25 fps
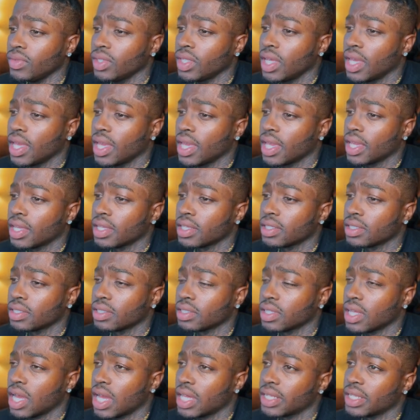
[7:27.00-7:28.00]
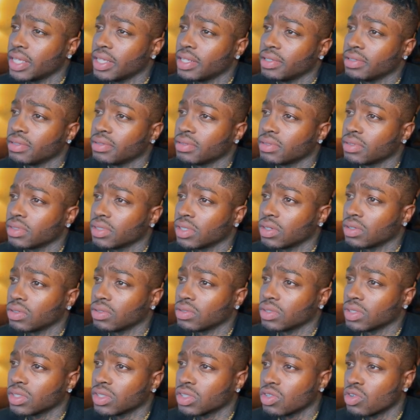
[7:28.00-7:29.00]
and I didn't,
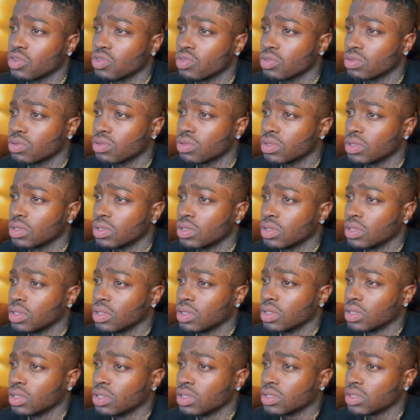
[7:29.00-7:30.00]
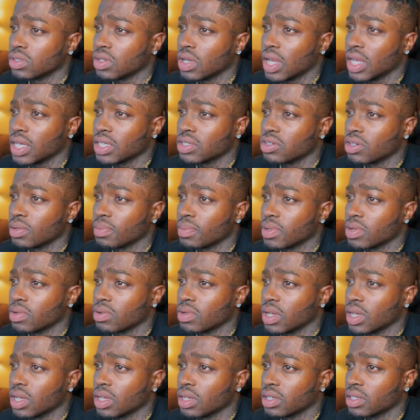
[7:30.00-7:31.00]
so it's cool. So I ain't tripping on
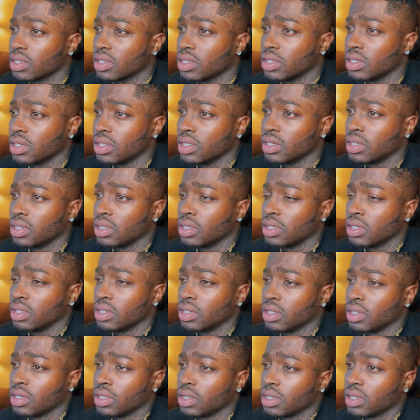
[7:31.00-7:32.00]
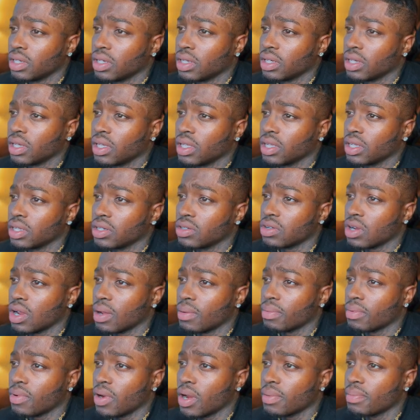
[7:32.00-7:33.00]
that. And it
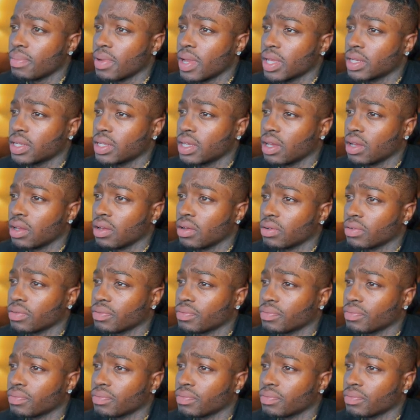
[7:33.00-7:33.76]
dropped right back down.